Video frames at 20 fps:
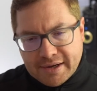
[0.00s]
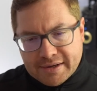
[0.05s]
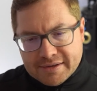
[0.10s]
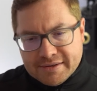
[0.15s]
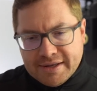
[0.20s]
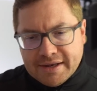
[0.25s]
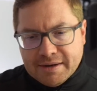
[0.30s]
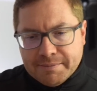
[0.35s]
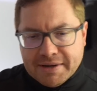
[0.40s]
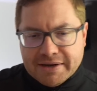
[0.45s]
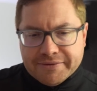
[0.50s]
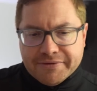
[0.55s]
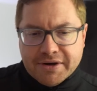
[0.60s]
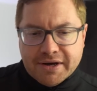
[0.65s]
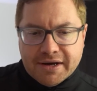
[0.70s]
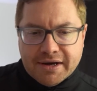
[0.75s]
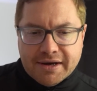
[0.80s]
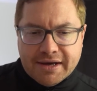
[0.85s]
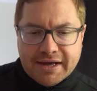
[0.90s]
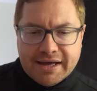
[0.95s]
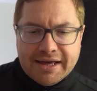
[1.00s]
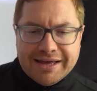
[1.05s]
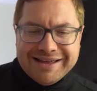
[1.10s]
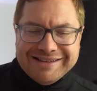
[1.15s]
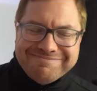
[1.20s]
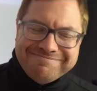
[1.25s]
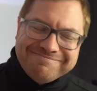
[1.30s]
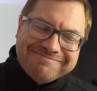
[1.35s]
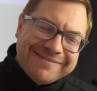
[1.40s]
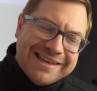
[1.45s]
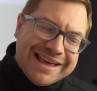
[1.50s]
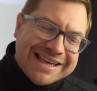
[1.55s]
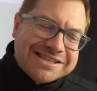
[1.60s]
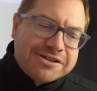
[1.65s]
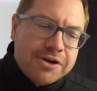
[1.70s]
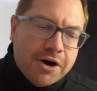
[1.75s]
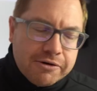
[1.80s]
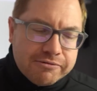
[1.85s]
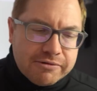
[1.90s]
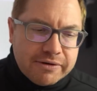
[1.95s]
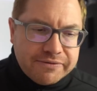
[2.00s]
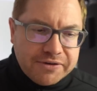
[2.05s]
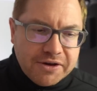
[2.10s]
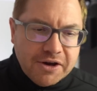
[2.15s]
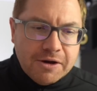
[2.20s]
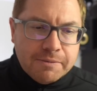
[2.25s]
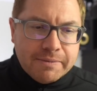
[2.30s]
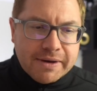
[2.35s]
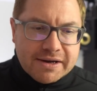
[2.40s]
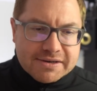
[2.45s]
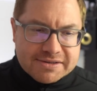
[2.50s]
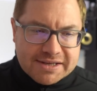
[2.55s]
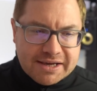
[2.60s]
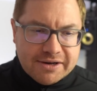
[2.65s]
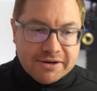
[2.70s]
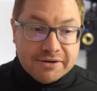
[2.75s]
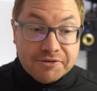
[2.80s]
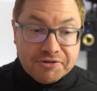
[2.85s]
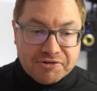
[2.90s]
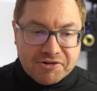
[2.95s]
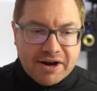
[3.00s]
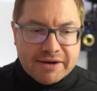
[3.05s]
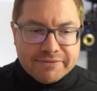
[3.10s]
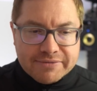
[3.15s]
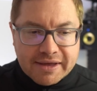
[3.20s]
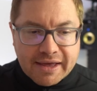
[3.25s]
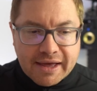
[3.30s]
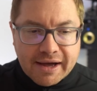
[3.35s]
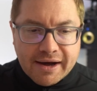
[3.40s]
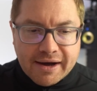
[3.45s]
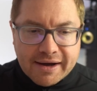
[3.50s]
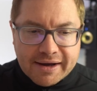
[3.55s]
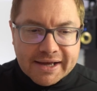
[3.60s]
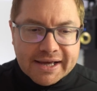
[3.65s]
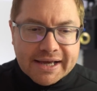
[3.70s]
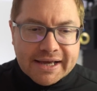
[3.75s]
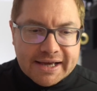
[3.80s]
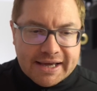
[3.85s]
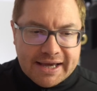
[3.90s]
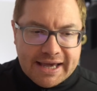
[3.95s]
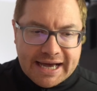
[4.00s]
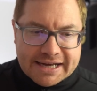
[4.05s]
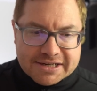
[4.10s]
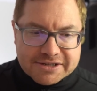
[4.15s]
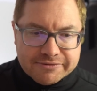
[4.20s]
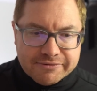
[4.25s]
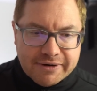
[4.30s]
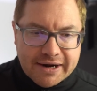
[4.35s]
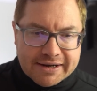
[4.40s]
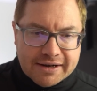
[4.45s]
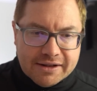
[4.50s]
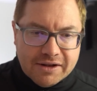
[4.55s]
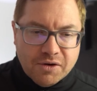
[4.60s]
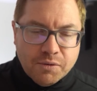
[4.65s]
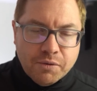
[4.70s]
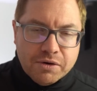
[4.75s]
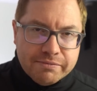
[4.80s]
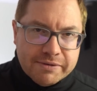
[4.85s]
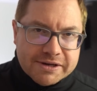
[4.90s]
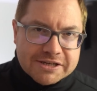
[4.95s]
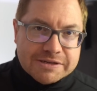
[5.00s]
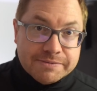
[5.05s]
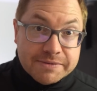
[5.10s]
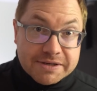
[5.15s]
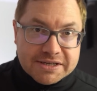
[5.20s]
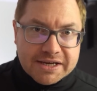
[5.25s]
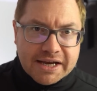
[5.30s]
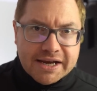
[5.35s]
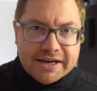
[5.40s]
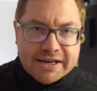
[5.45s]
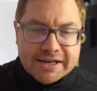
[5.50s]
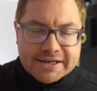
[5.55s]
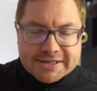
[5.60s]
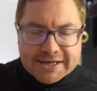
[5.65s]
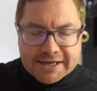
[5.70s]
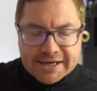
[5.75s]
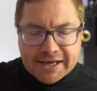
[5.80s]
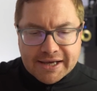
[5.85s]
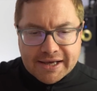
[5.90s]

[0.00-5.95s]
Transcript: did a bit of a... It's not a review because he couldn't drive the car. He had to ride along with Mr. Mercedes.